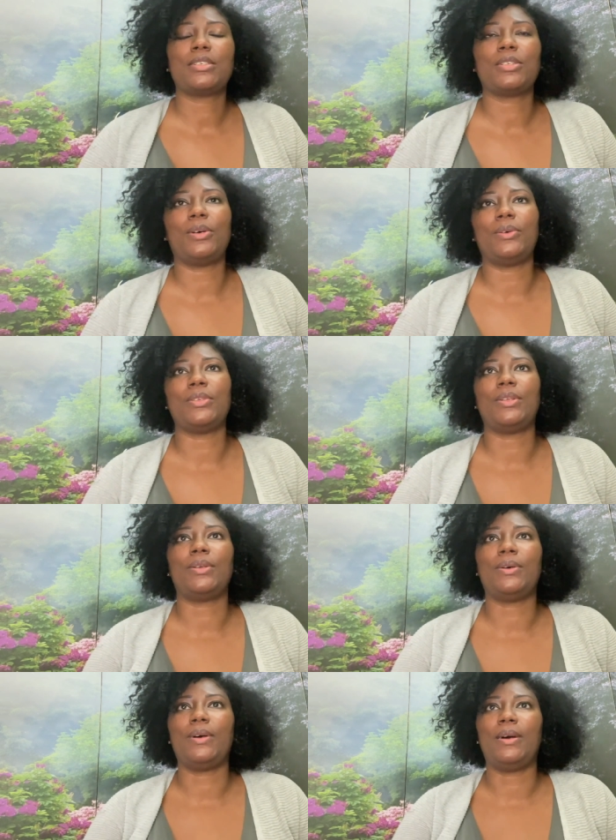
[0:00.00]
So, you
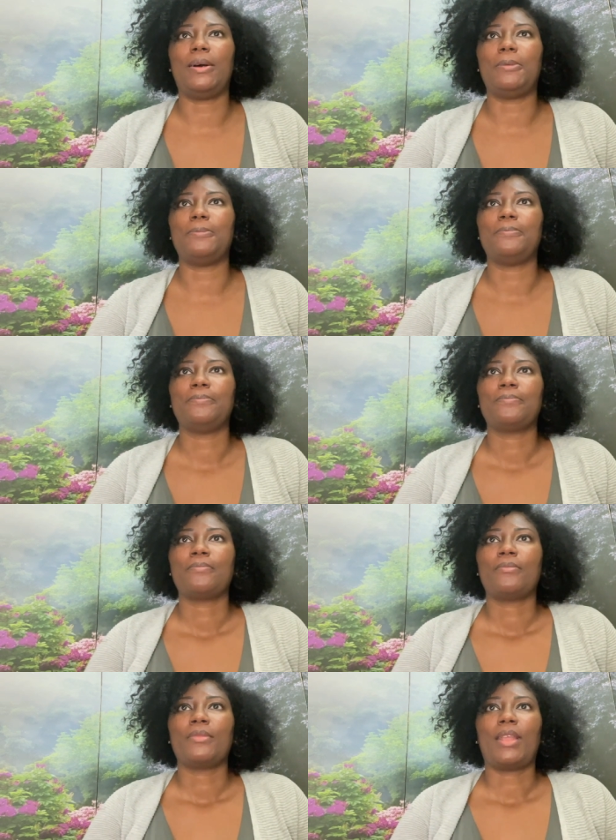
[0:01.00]
know, um,
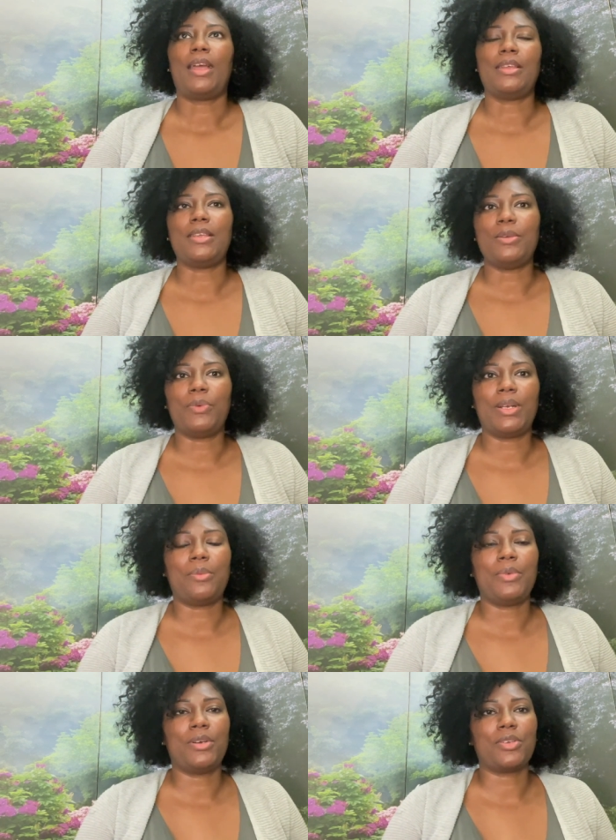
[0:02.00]
I eat when
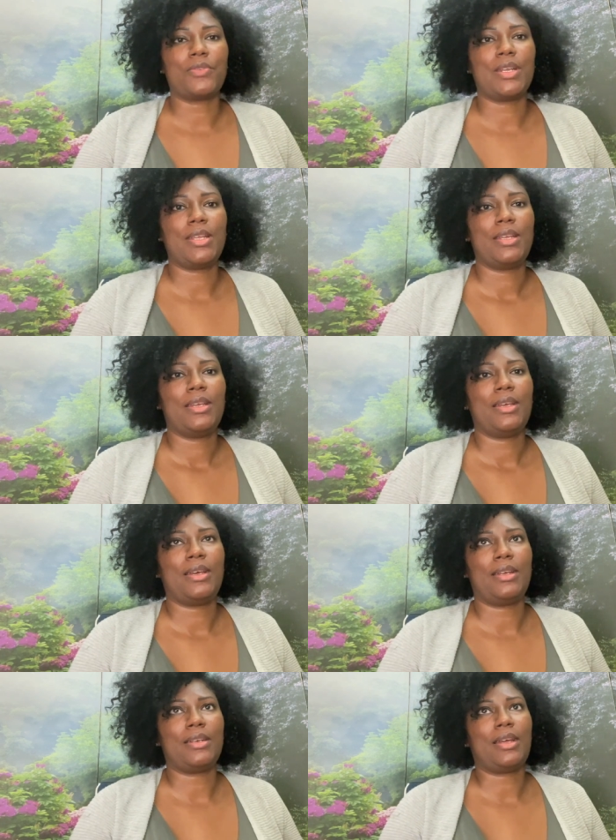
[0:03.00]
I'm hungry
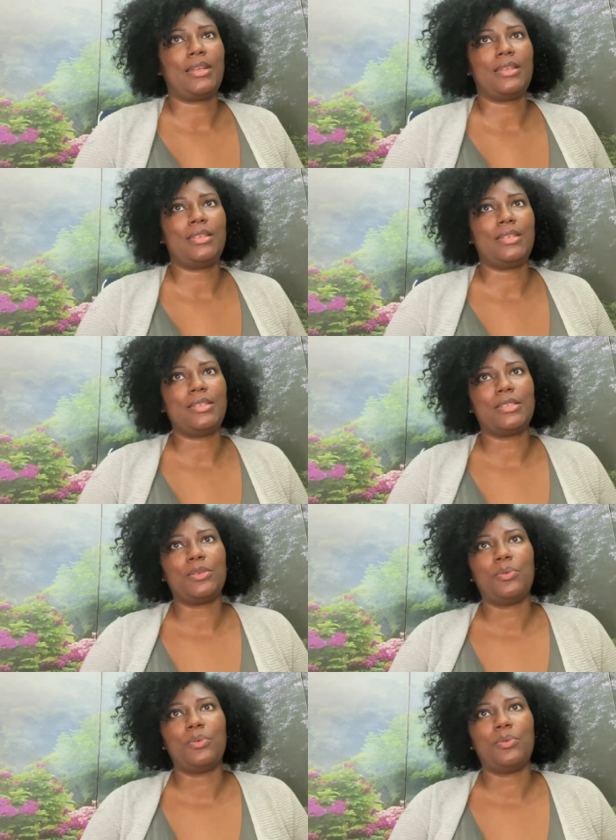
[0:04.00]
and I eat